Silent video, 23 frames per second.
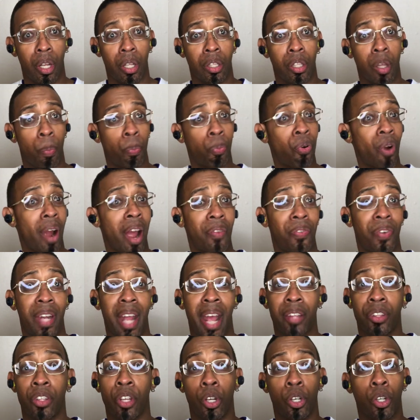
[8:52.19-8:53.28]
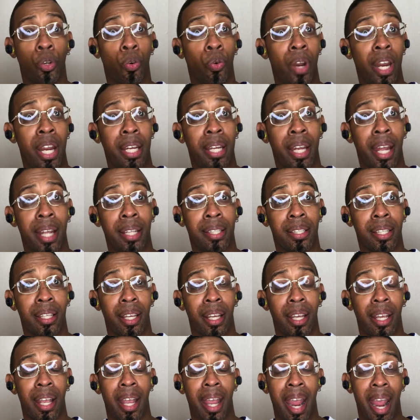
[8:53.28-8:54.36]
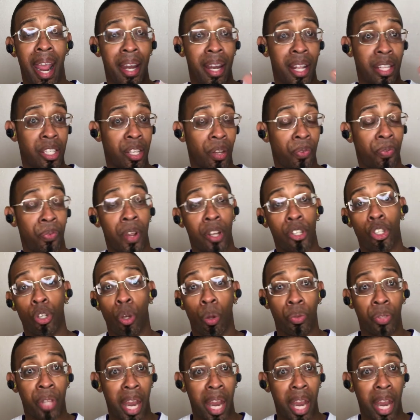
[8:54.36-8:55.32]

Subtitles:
The Prophet had decreed it, and it's official.